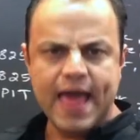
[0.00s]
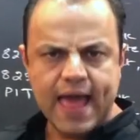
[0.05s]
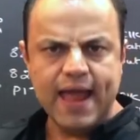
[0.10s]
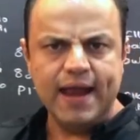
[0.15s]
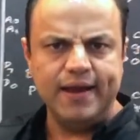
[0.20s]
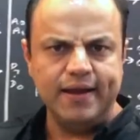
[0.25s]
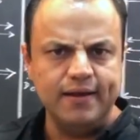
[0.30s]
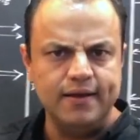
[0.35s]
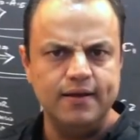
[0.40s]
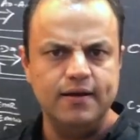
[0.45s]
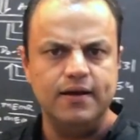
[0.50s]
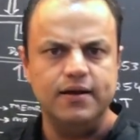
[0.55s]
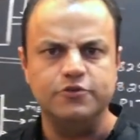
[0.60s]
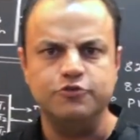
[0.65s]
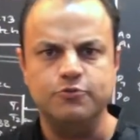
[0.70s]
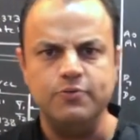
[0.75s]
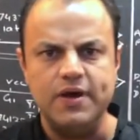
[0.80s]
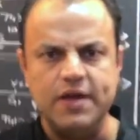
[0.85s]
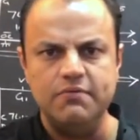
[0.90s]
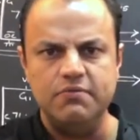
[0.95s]
And a
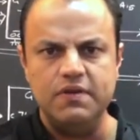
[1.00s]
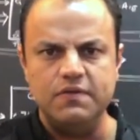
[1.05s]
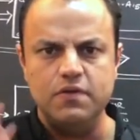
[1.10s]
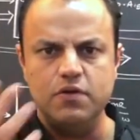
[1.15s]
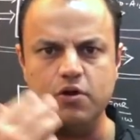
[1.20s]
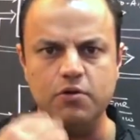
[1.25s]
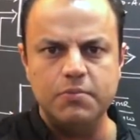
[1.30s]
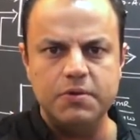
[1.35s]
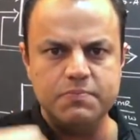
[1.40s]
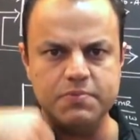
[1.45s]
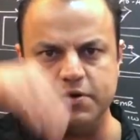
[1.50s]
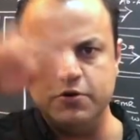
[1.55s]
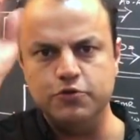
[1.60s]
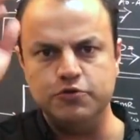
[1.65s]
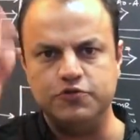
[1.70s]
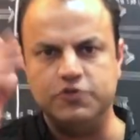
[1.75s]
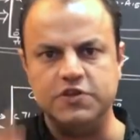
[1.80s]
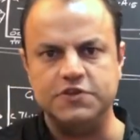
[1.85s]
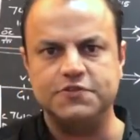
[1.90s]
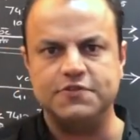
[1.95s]
square wave will not be
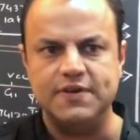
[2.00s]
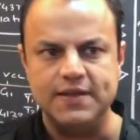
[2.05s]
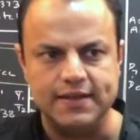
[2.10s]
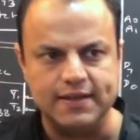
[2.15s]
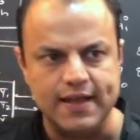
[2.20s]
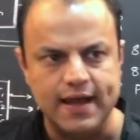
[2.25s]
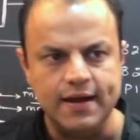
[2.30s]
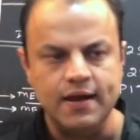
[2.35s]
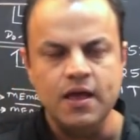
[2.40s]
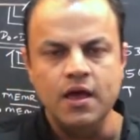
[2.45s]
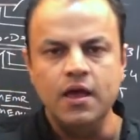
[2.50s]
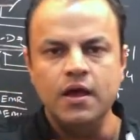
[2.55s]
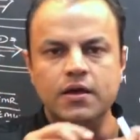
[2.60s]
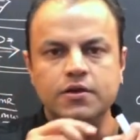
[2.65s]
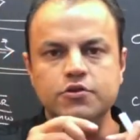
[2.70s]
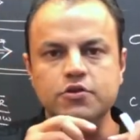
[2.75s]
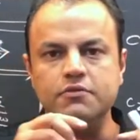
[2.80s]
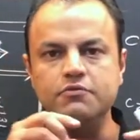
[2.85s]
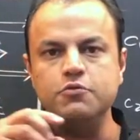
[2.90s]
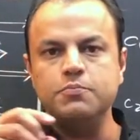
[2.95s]
produced just like
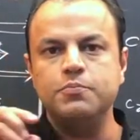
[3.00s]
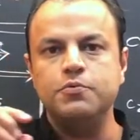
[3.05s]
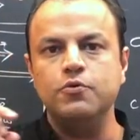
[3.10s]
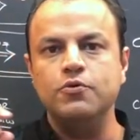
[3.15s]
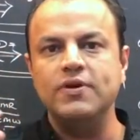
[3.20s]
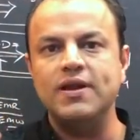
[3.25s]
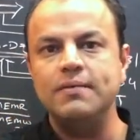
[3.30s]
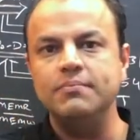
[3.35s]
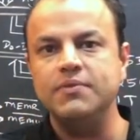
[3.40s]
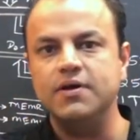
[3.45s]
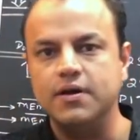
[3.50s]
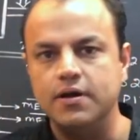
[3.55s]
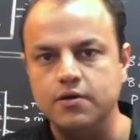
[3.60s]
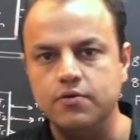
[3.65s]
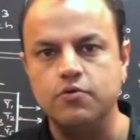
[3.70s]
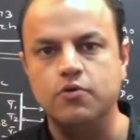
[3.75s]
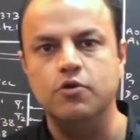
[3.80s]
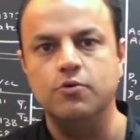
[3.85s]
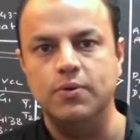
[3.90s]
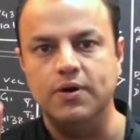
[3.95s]
that. You have to program the
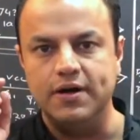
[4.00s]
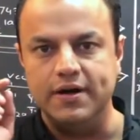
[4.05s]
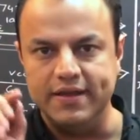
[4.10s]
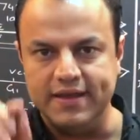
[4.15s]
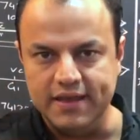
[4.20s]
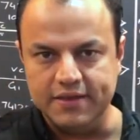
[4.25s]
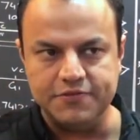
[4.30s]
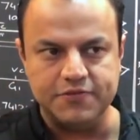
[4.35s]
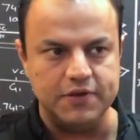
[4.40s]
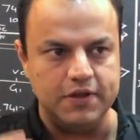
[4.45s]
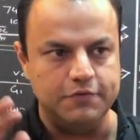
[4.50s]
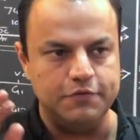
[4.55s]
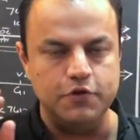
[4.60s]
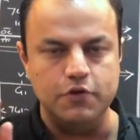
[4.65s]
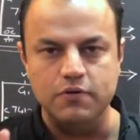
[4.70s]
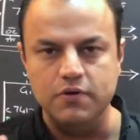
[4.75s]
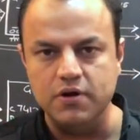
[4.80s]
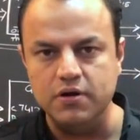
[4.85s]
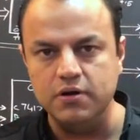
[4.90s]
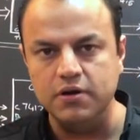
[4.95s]
control word. Yes, if
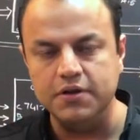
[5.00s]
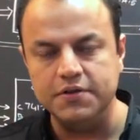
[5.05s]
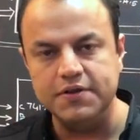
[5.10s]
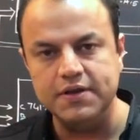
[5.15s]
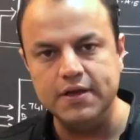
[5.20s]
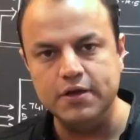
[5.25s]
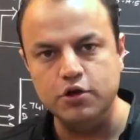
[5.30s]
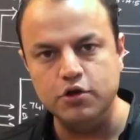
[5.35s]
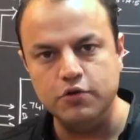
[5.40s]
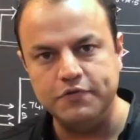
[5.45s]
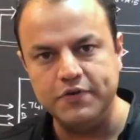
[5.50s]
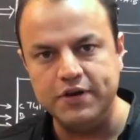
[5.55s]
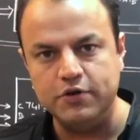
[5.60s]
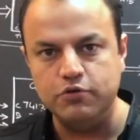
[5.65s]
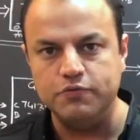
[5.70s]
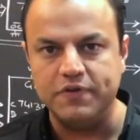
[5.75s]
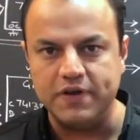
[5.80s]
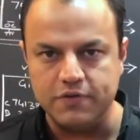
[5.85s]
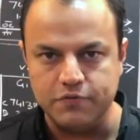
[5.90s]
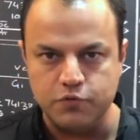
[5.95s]
you learn the theory of
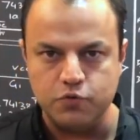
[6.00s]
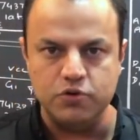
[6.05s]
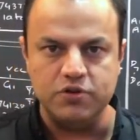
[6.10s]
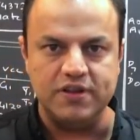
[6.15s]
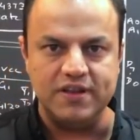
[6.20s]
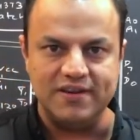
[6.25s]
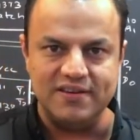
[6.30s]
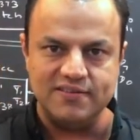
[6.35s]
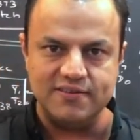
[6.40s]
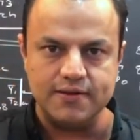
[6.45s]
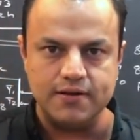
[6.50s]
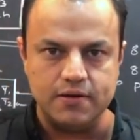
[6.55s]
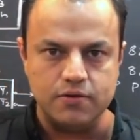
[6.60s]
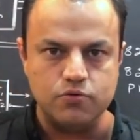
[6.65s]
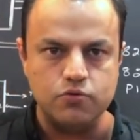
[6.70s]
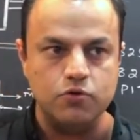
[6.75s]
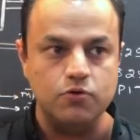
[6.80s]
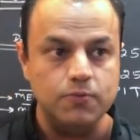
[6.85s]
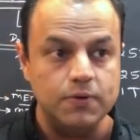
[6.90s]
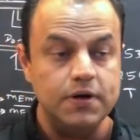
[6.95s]
8254, there is a
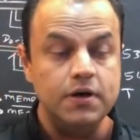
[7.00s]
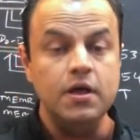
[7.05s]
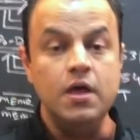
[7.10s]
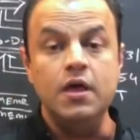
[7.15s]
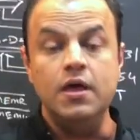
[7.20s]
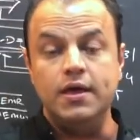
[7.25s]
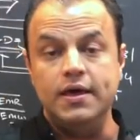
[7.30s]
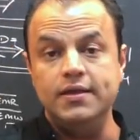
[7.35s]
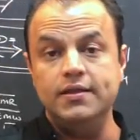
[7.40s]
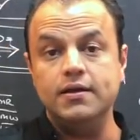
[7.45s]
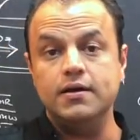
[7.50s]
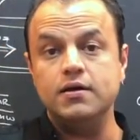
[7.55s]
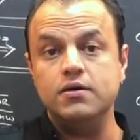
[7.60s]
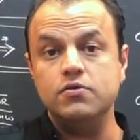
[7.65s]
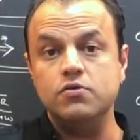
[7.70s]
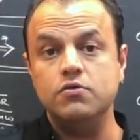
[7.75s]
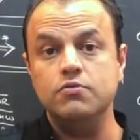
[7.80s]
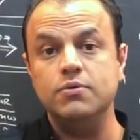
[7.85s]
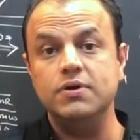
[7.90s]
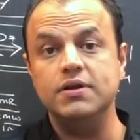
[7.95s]
control word. In the
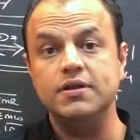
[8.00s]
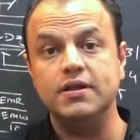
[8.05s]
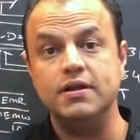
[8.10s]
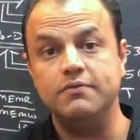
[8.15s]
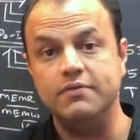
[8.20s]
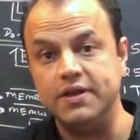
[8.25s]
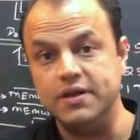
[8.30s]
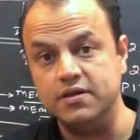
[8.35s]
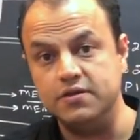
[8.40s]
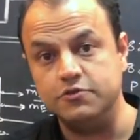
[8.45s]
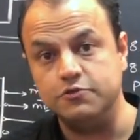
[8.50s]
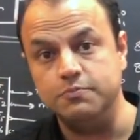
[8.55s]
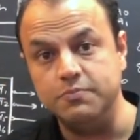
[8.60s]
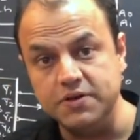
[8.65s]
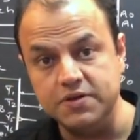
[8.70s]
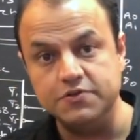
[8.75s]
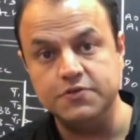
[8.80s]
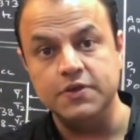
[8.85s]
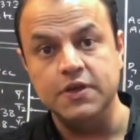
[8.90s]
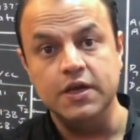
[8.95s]
control word, there are various
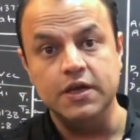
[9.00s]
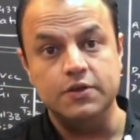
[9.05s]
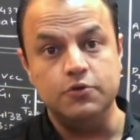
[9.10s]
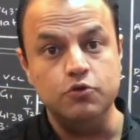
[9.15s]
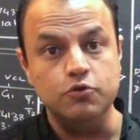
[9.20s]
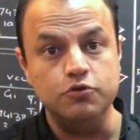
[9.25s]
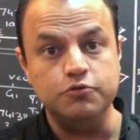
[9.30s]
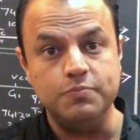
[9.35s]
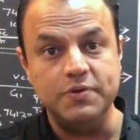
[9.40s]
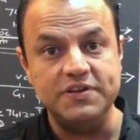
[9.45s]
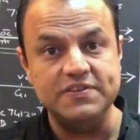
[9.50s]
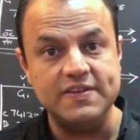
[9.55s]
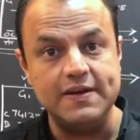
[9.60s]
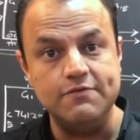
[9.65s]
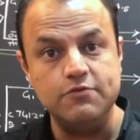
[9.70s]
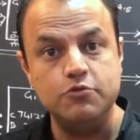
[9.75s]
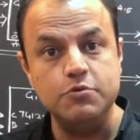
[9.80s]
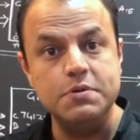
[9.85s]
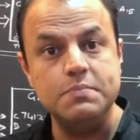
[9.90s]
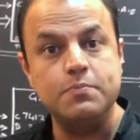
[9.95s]
bits. Those bits
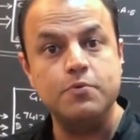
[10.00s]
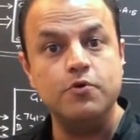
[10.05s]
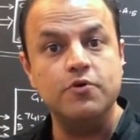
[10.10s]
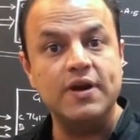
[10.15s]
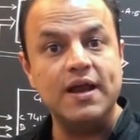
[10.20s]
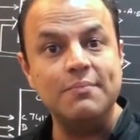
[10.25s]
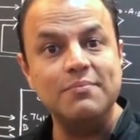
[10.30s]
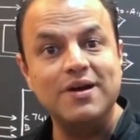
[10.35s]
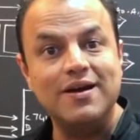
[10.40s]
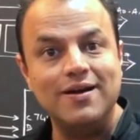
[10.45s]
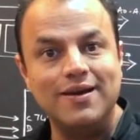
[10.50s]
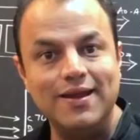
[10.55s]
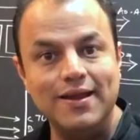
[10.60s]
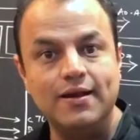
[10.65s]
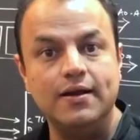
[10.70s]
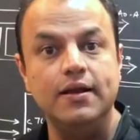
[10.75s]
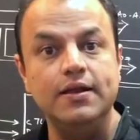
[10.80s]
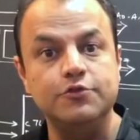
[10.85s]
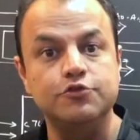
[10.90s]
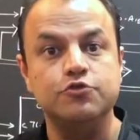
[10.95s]
have to be programmed
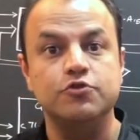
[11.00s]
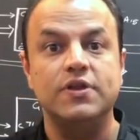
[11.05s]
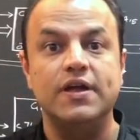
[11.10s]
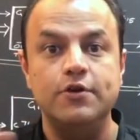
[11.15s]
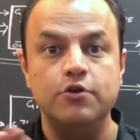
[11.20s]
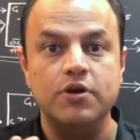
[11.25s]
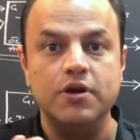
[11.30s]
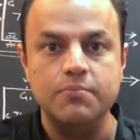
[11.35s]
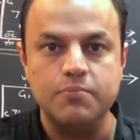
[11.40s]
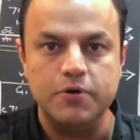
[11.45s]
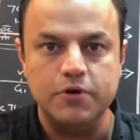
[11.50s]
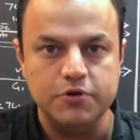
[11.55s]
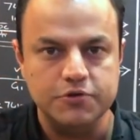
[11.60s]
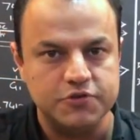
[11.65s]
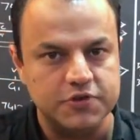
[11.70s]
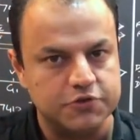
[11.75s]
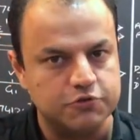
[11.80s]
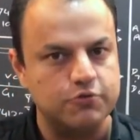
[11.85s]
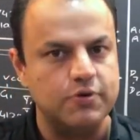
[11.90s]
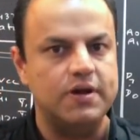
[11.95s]
correctly so that you can
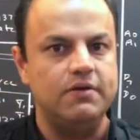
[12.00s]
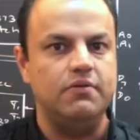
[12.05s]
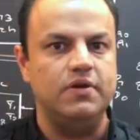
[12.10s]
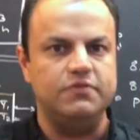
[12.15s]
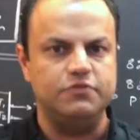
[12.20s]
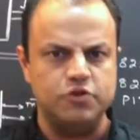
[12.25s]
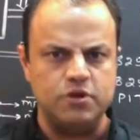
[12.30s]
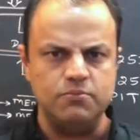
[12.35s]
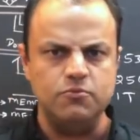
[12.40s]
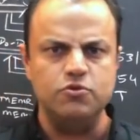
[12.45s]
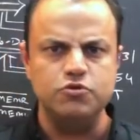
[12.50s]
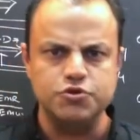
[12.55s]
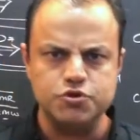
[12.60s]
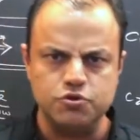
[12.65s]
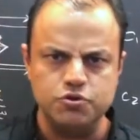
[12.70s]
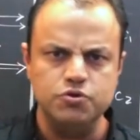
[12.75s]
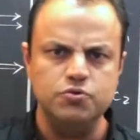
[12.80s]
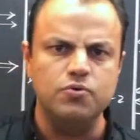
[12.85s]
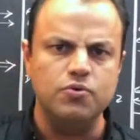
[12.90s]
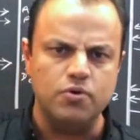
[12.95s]
produce a square wave. So I'm going to
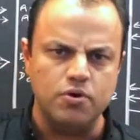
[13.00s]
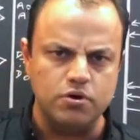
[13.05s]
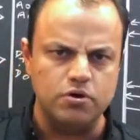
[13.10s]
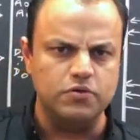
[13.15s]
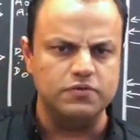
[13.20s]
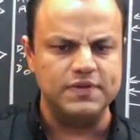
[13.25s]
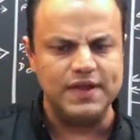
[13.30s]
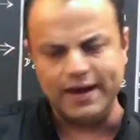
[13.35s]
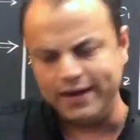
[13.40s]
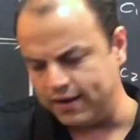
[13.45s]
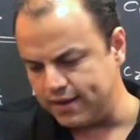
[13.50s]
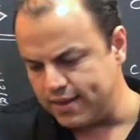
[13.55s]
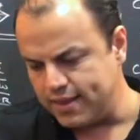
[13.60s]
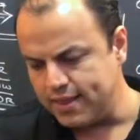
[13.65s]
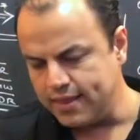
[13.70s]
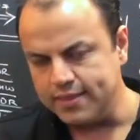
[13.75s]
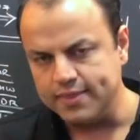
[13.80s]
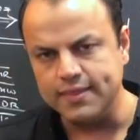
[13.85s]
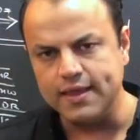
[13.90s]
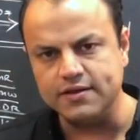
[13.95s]
show you all of
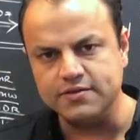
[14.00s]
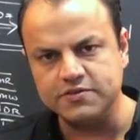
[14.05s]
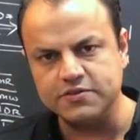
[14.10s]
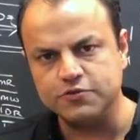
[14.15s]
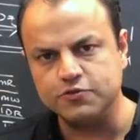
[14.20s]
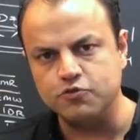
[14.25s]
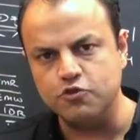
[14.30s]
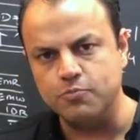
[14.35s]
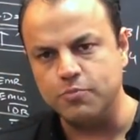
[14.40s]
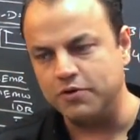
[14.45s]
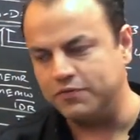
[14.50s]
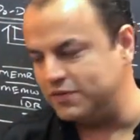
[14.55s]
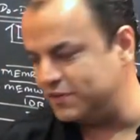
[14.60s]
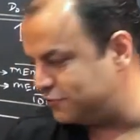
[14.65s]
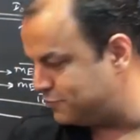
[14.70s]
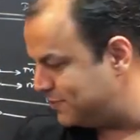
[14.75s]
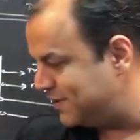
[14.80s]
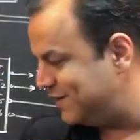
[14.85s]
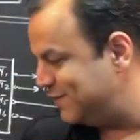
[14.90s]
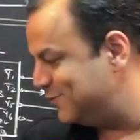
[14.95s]
that. That's the scope of
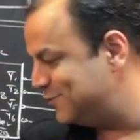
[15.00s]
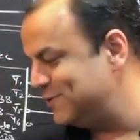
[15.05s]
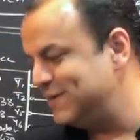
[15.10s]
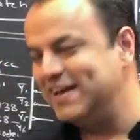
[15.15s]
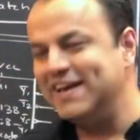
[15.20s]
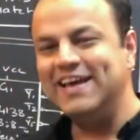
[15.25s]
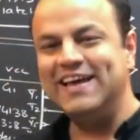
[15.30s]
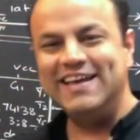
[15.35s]
this video.